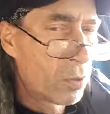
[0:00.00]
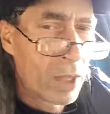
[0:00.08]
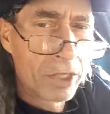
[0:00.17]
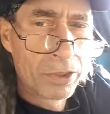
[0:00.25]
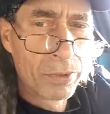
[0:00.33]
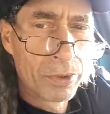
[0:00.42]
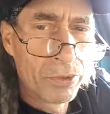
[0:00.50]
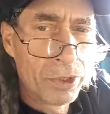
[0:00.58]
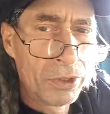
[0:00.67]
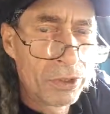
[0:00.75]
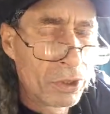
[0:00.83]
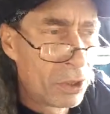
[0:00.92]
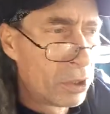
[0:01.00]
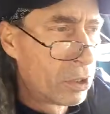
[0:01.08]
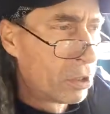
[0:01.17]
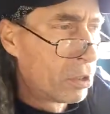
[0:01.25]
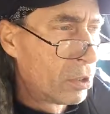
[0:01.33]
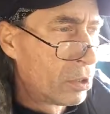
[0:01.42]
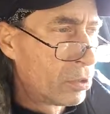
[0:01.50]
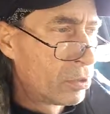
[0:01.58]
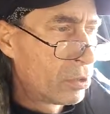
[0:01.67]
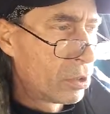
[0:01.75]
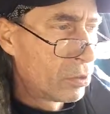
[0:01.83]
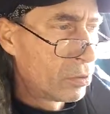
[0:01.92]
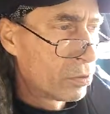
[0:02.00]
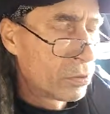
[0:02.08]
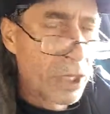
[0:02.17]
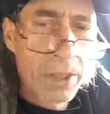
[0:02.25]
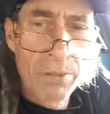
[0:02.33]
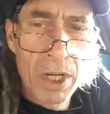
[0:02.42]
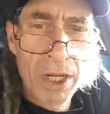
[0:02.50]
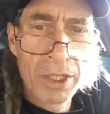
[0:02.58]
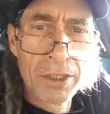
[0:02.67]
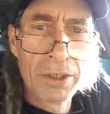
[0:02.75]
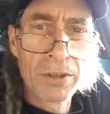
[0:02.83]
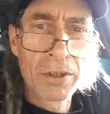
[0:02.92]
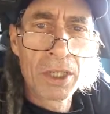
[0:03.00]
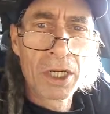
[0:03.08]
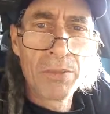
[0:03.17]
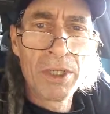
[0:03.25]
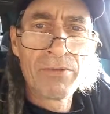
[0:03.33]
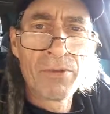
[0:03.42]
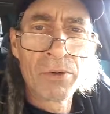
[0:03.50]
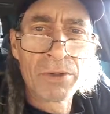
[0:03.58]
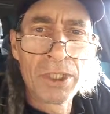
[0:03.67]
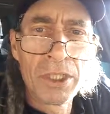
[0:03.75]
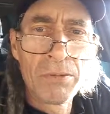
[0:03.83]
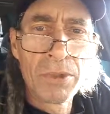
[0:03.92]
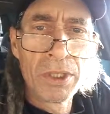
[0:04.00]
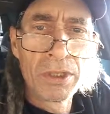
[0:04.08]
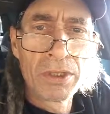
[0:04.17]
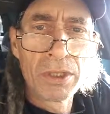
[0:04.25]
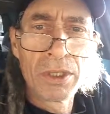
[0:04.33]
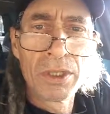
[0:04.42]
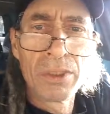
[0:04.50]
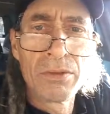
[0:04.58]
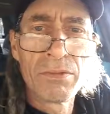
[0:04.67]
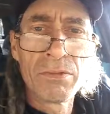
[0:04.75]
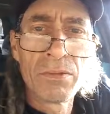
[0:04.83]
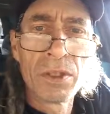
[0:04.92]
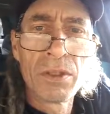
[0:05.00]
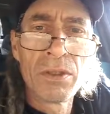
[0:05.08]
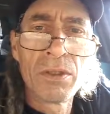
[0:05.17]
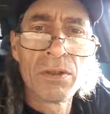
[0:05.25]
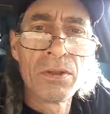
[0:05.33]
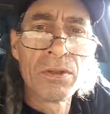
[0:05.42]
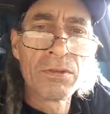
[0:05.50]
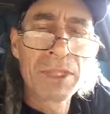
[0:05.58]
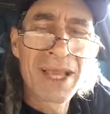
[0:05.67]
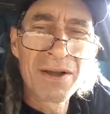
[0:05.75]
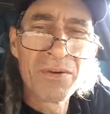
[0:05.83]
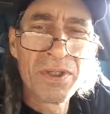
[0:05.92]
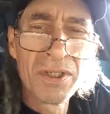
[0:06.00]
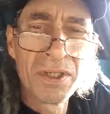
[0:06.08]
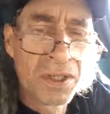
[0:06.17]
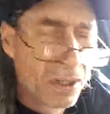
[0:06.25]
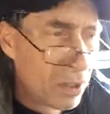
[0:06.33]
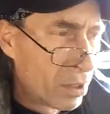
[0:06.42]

All possibilities. So that in mind, I'm at 14 minutes in counting.